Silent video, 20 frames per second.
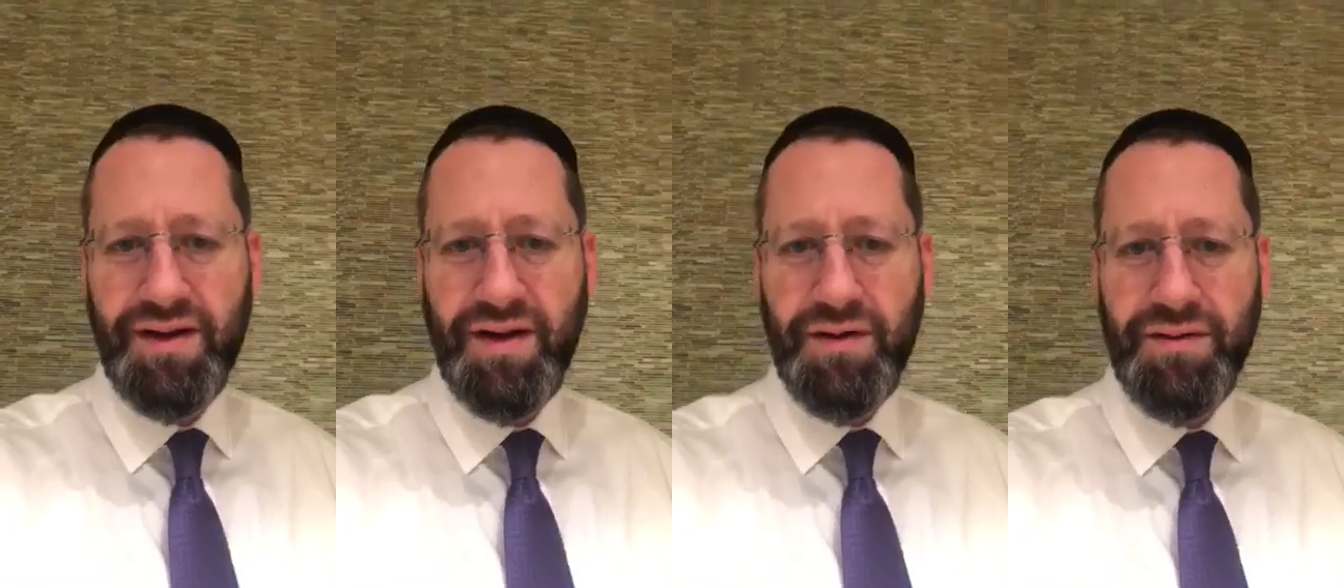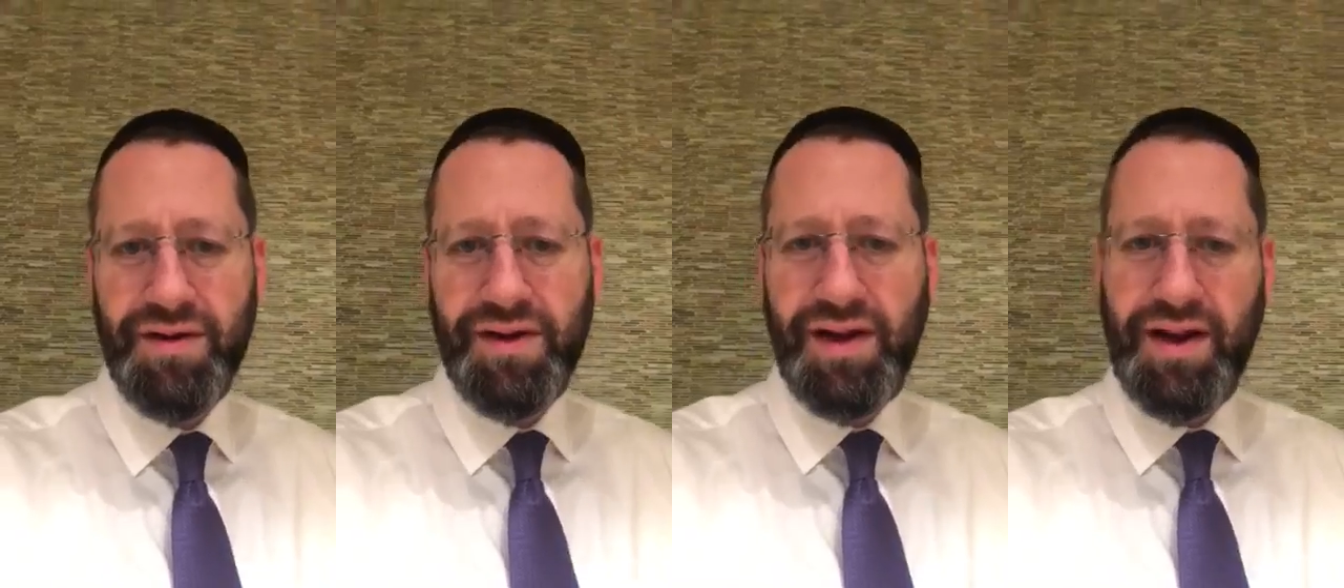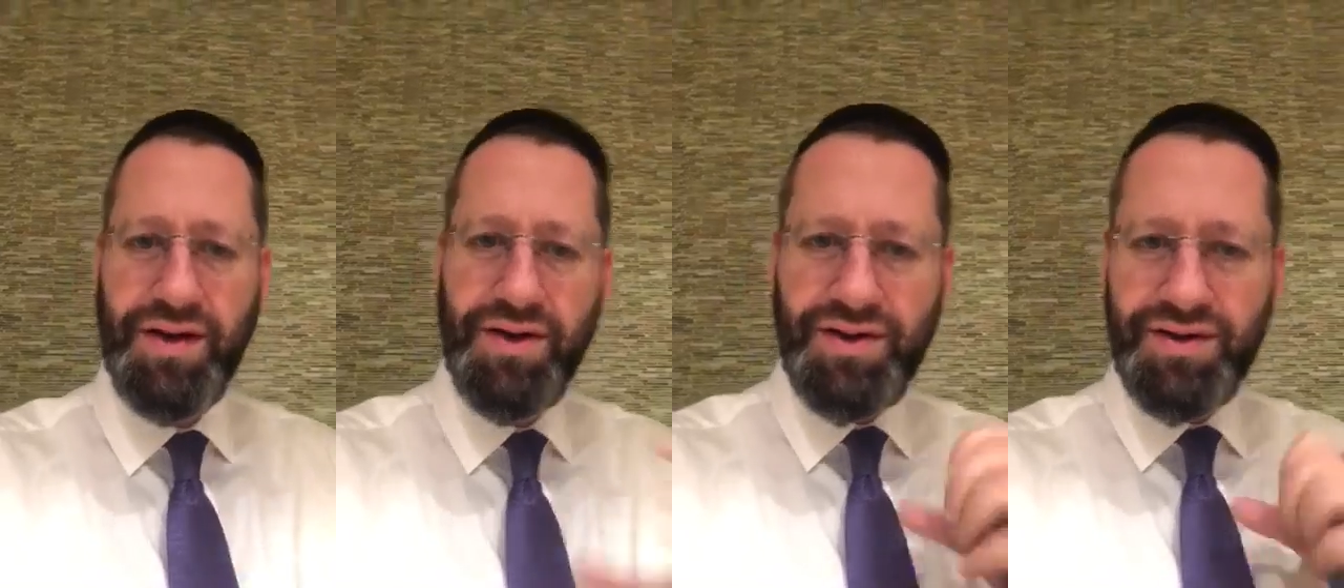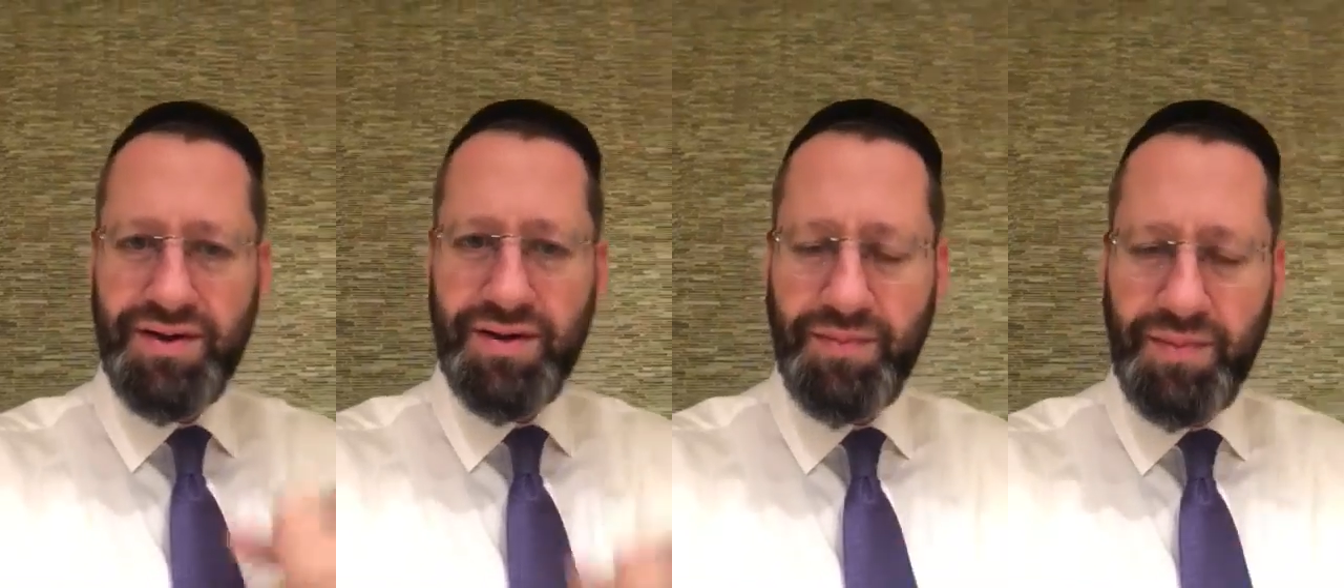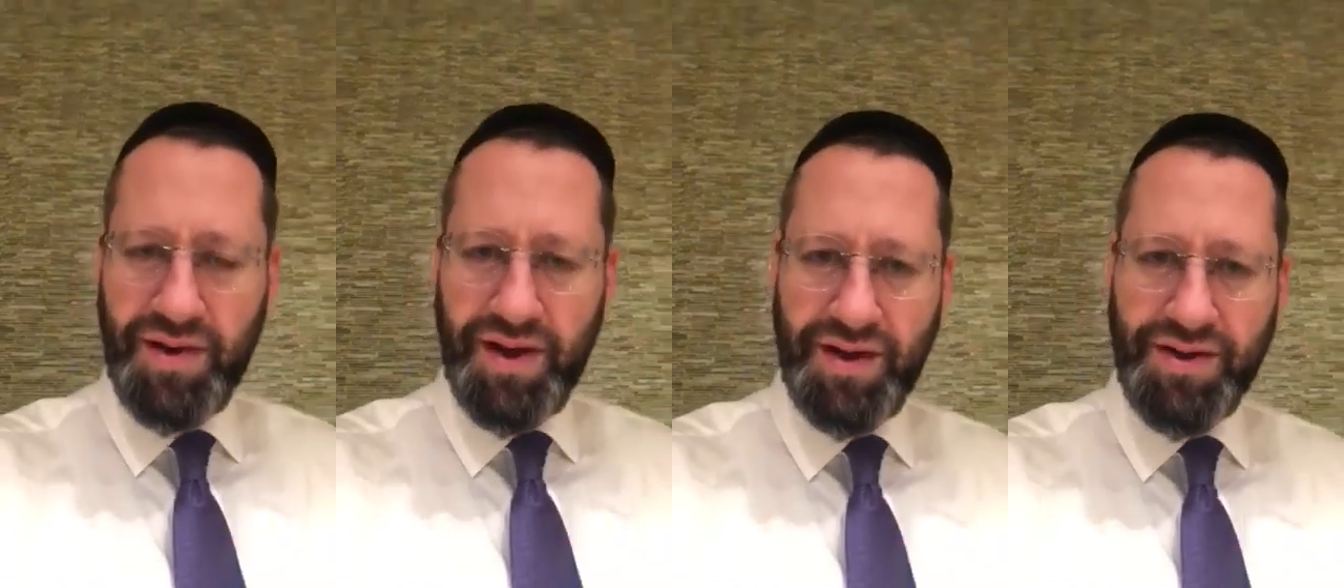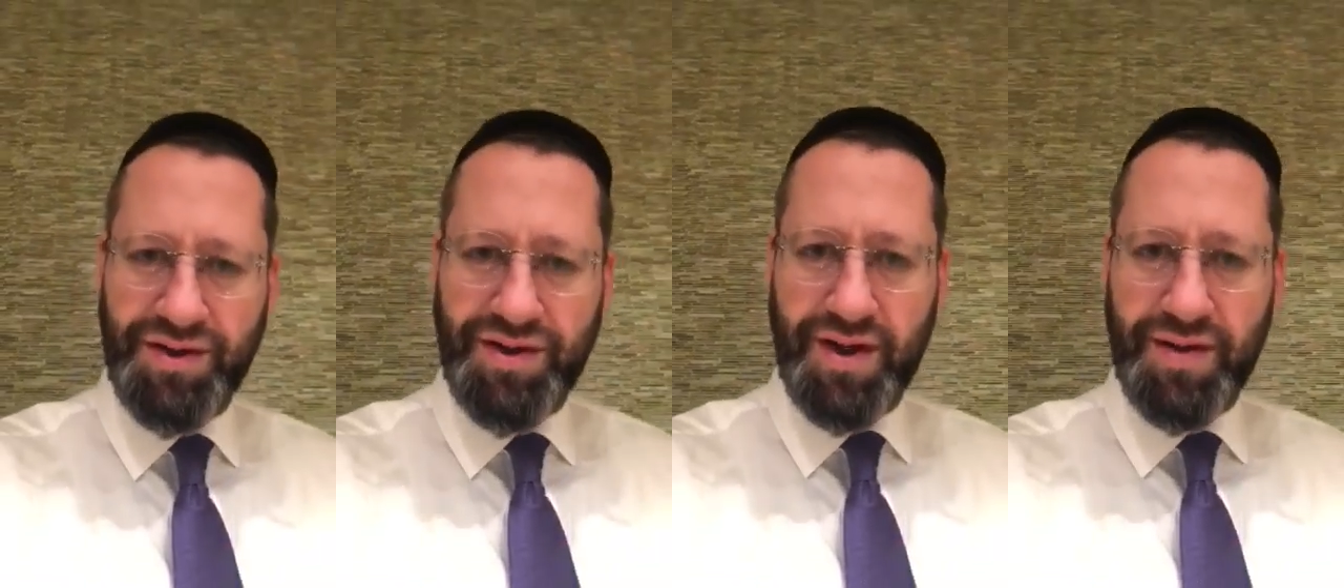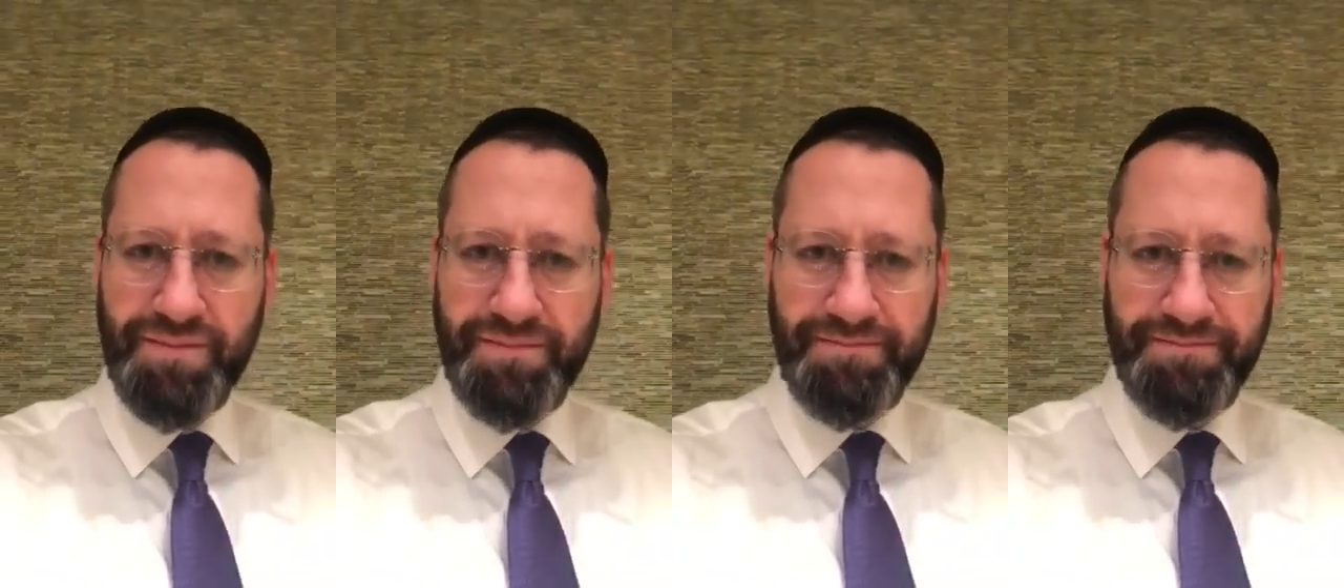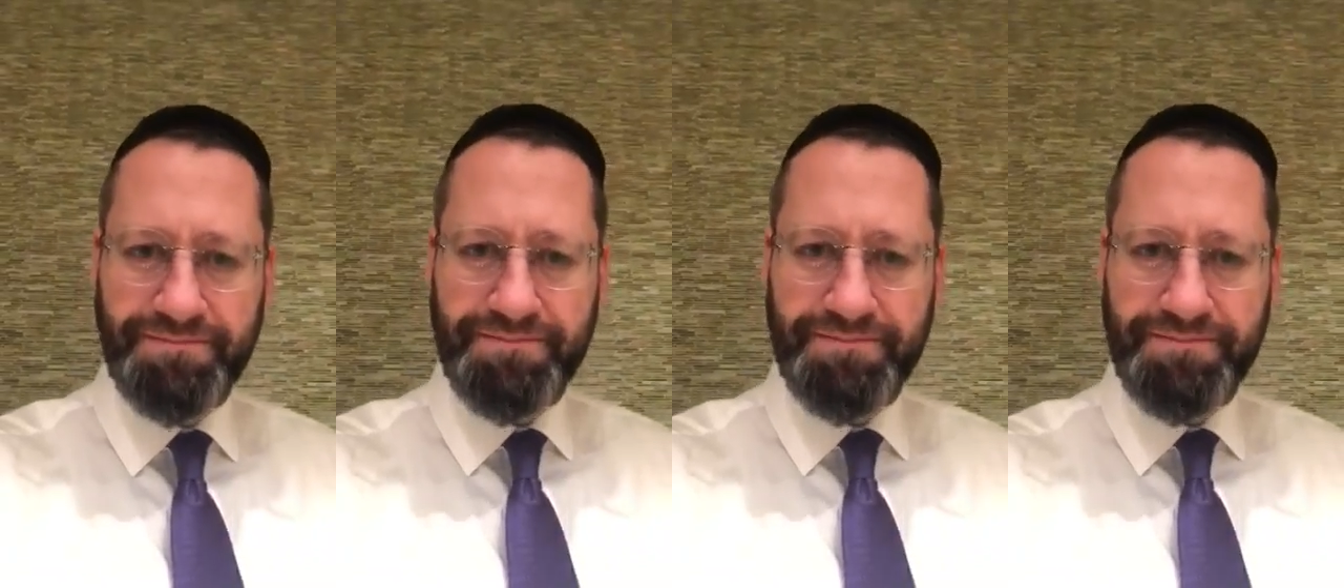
our relationship with Hashem.